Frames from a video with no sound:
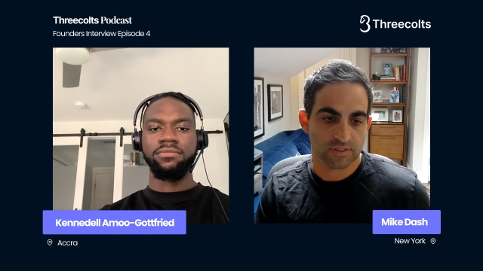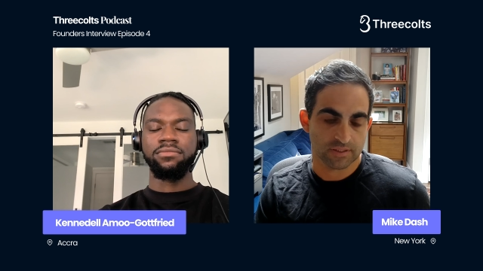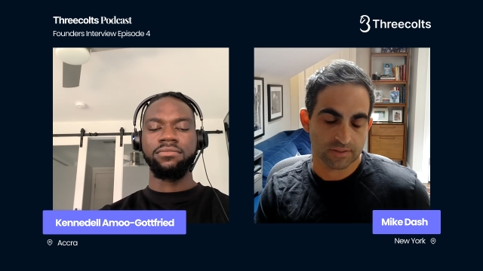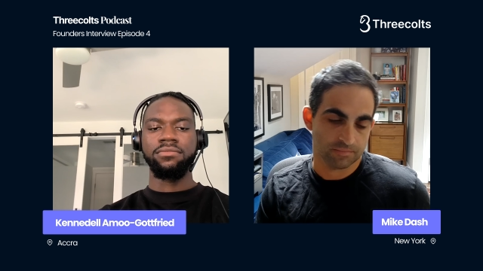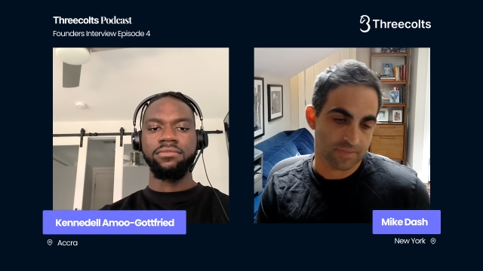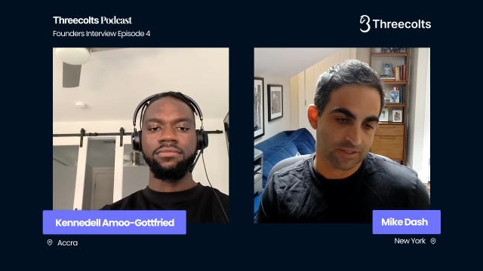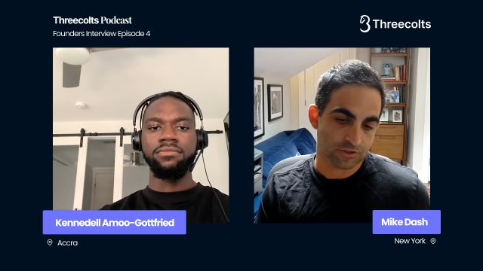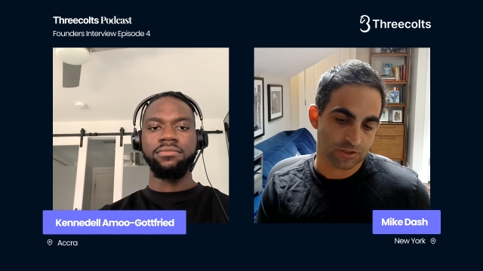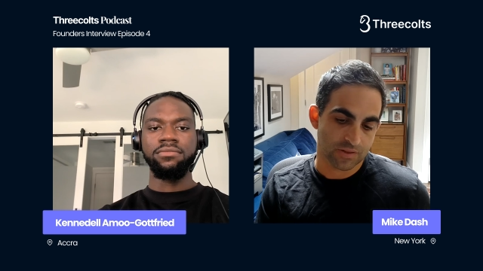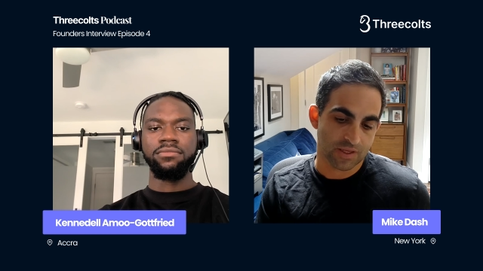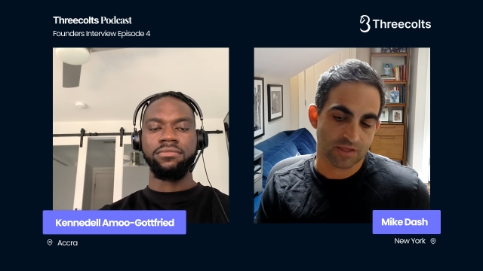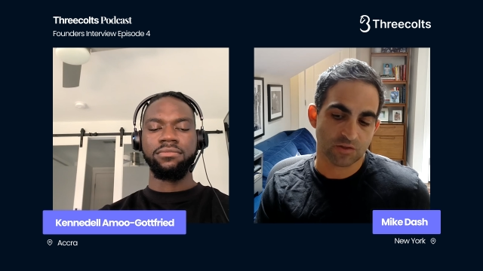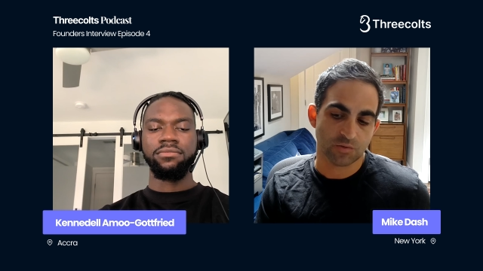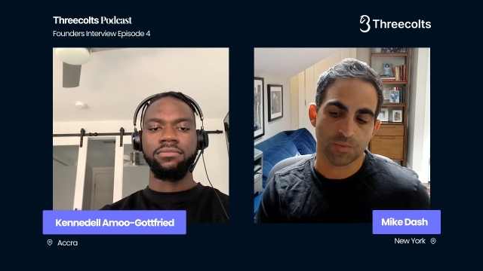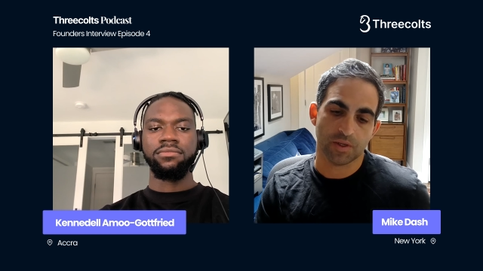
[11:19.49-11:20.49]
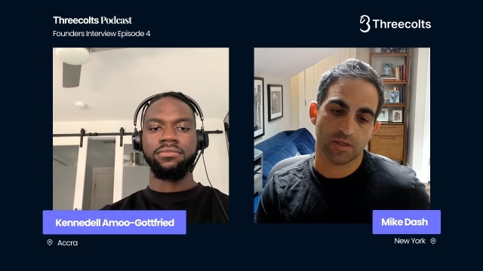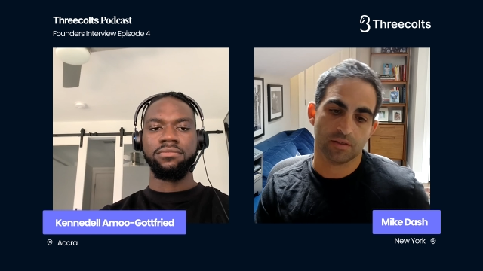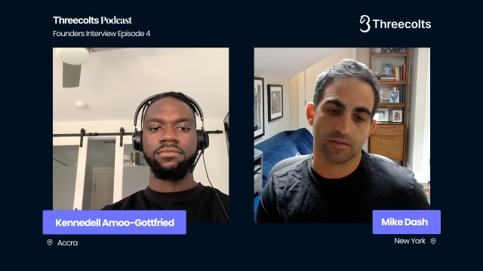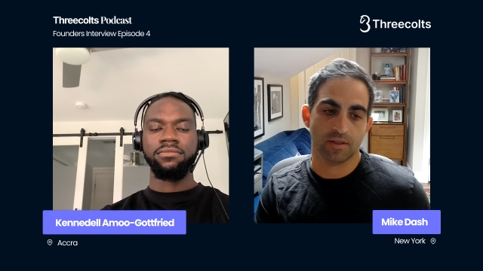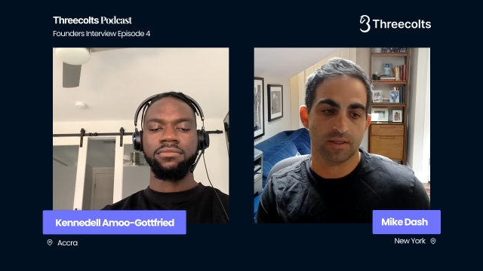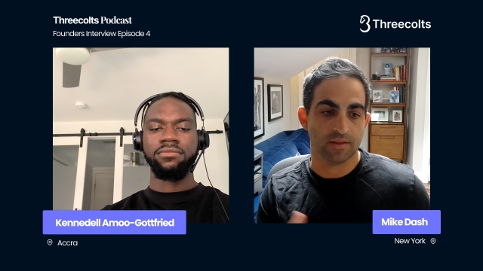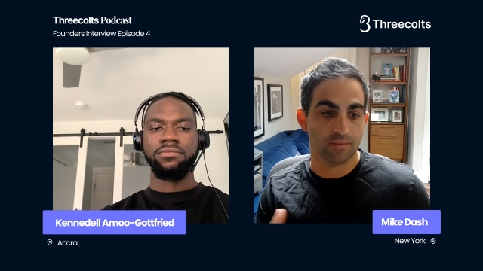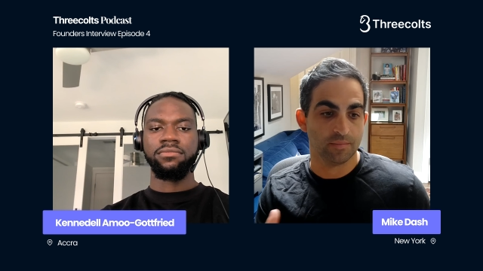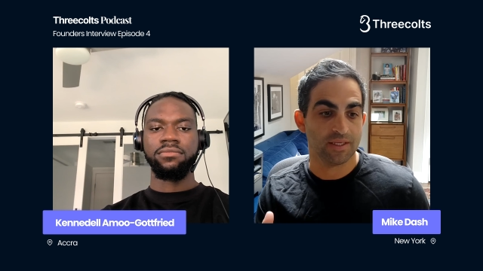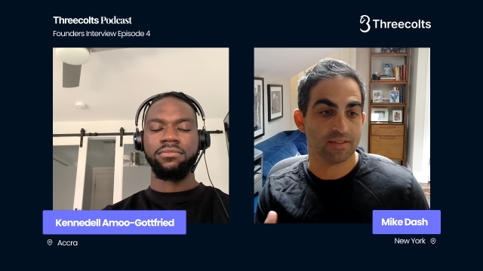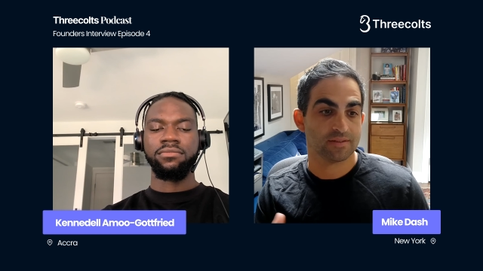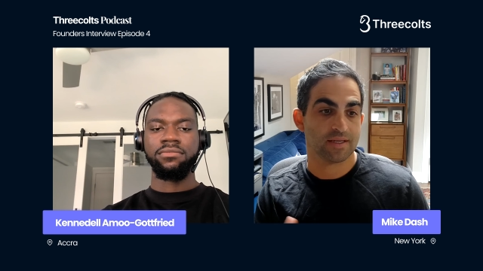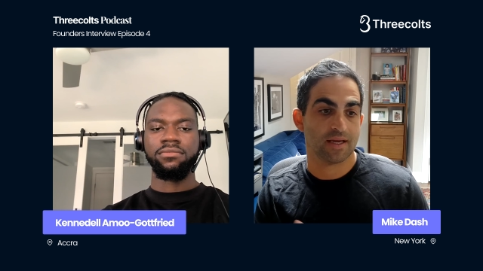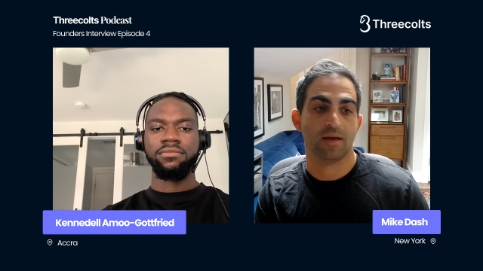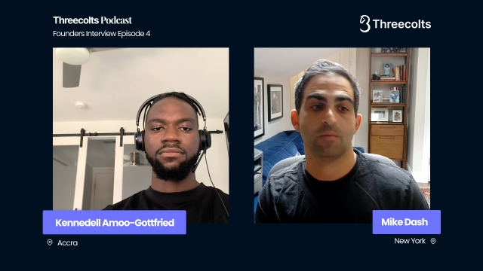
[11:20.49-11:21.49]
Speaker 1: didn't mention this, but in the
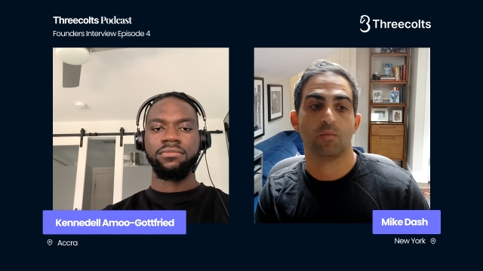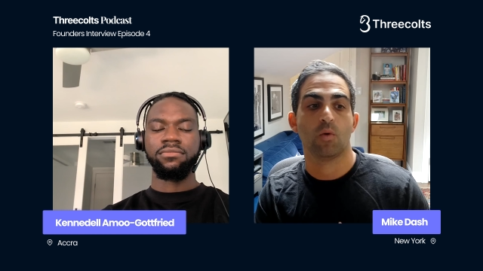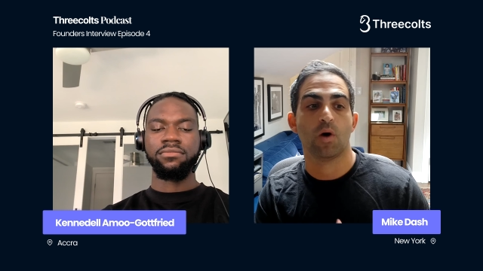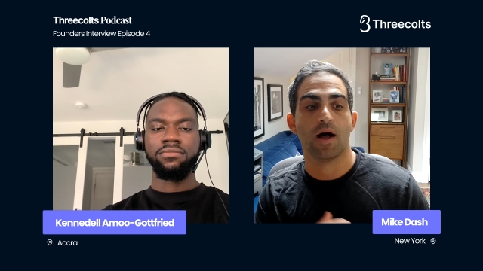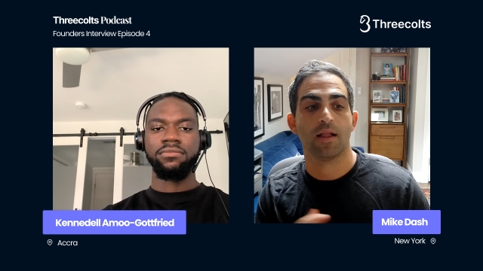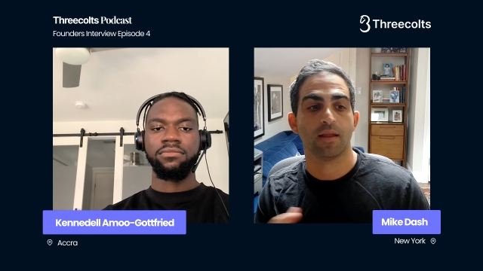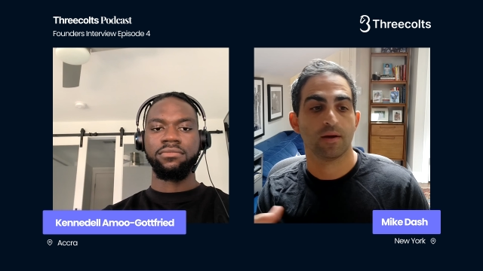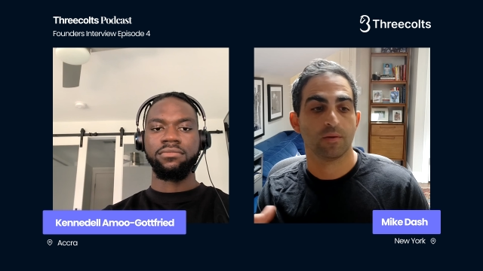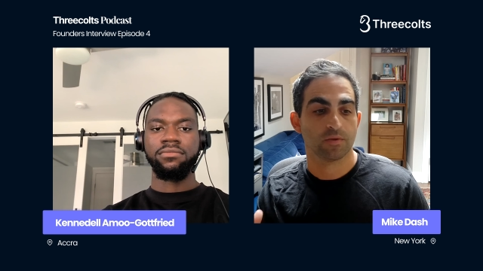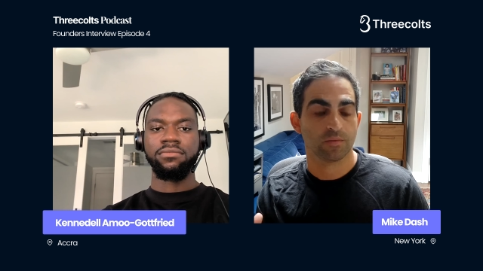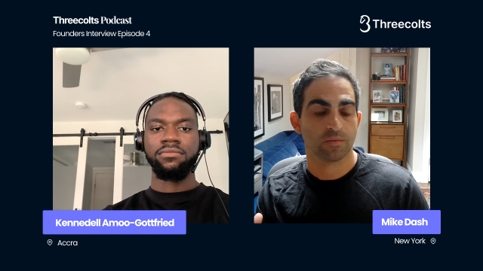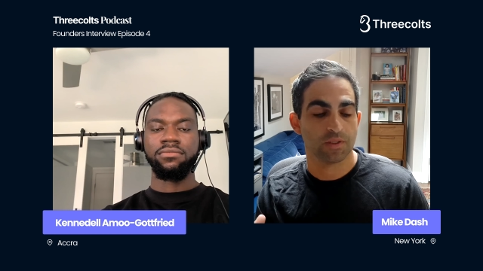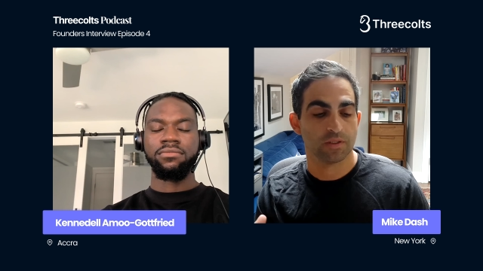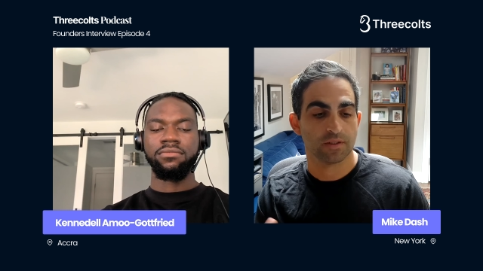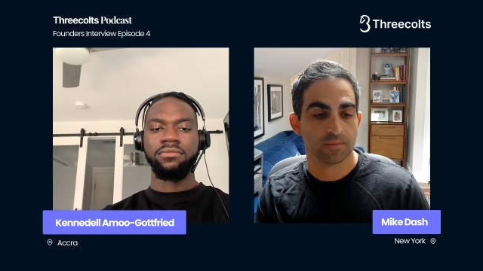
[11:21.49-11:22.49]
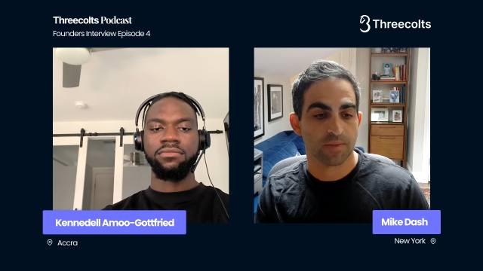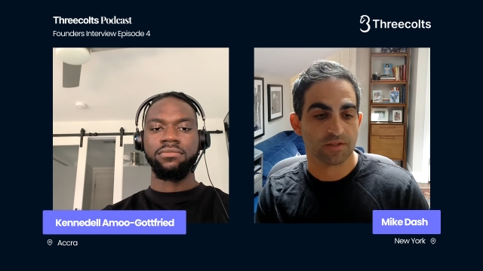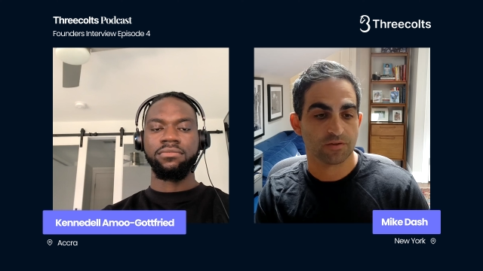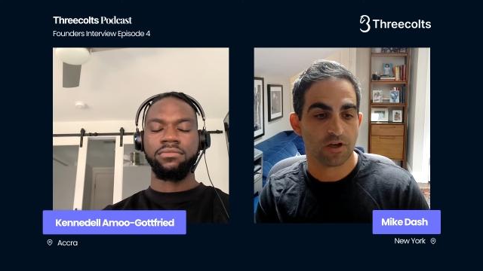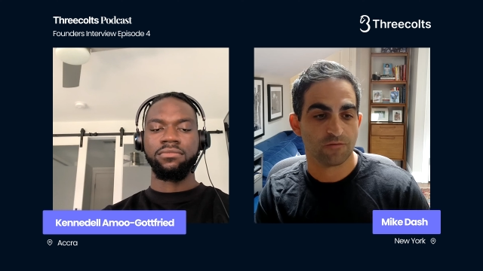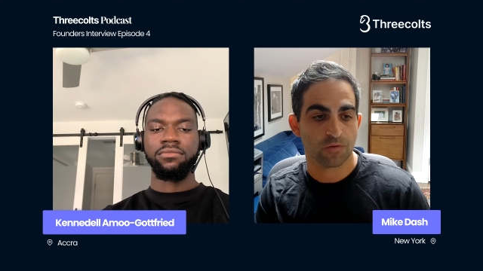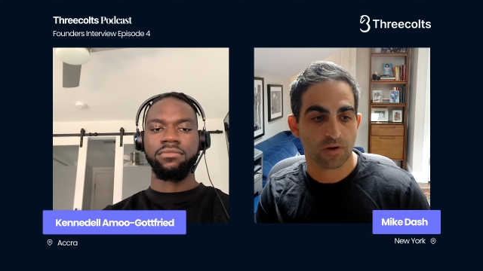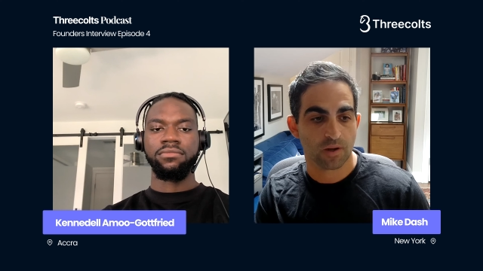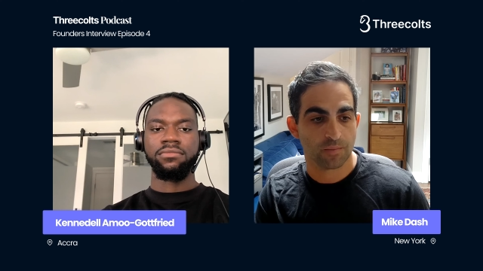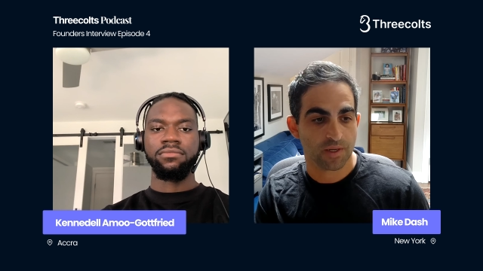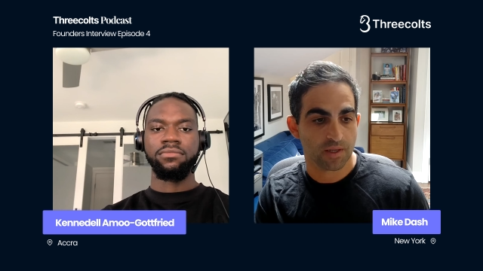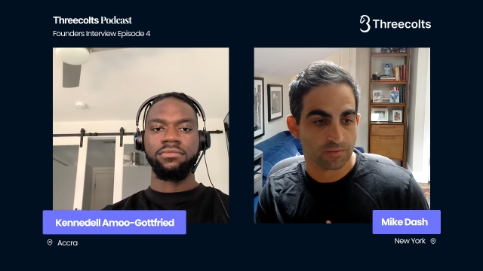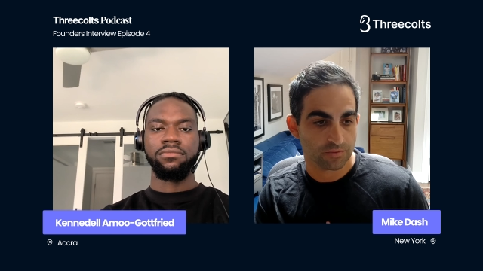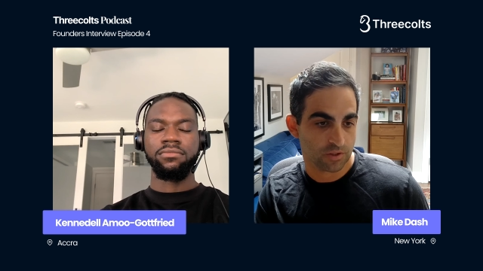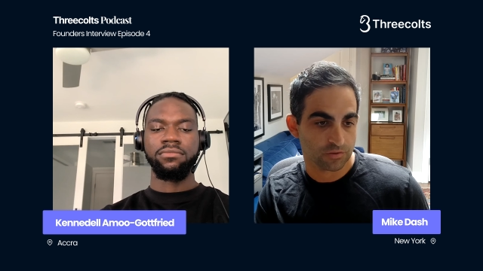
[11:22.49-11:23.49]
meantime, while I was building my software
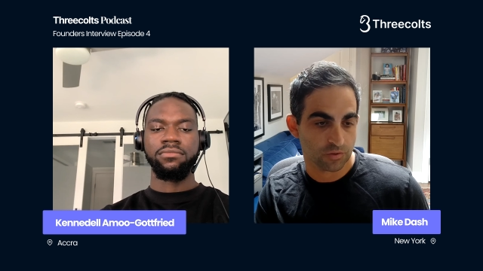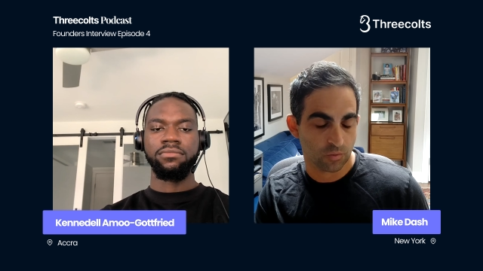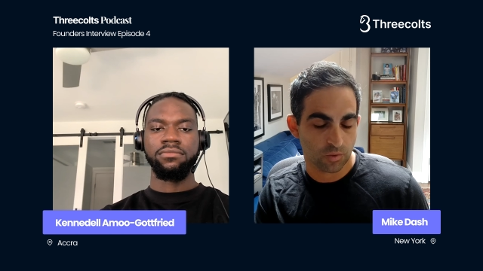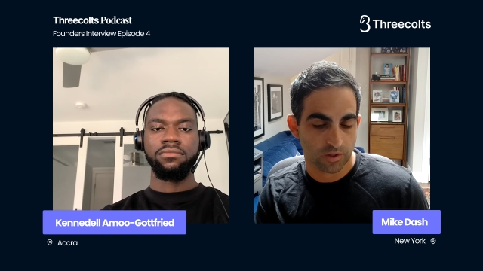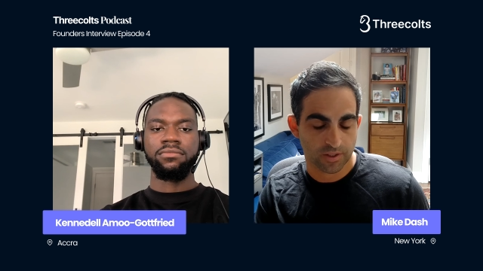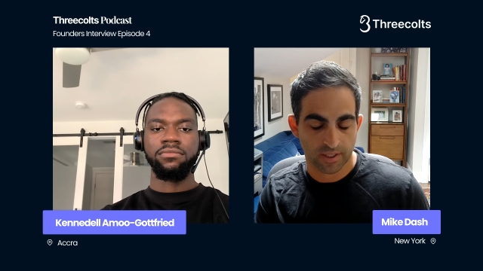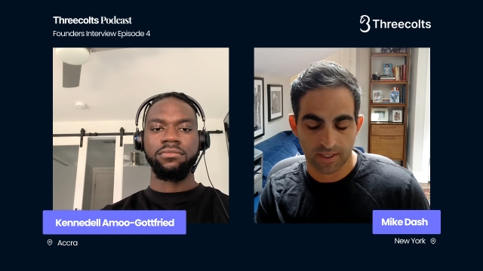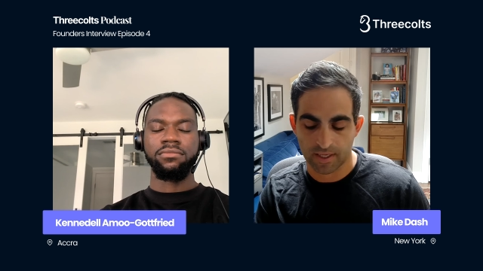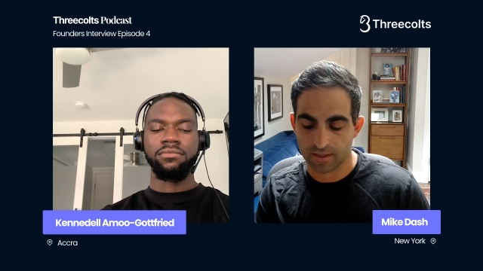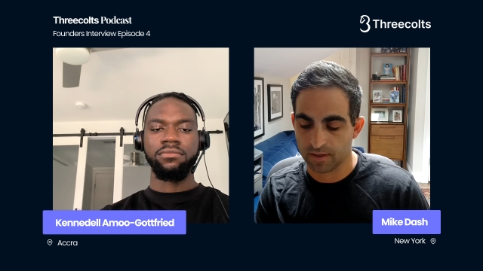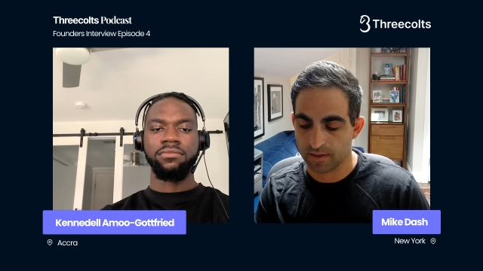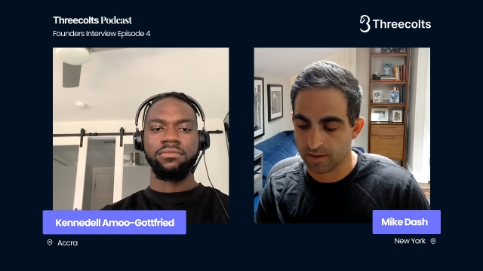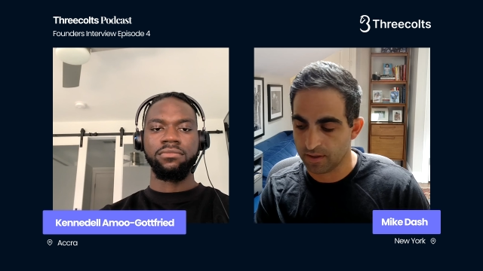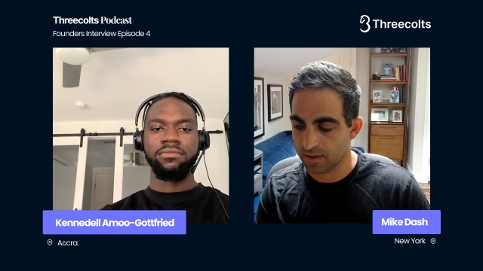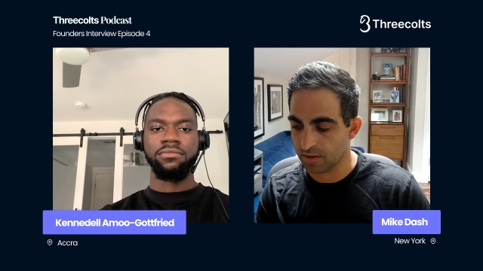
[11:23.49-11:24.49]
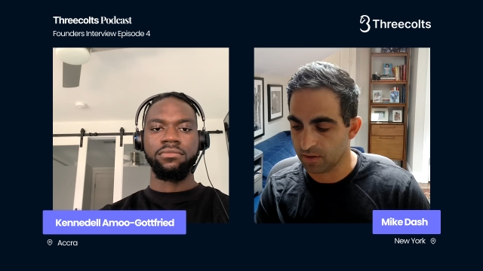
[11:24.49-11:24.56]
company, I was also working at a,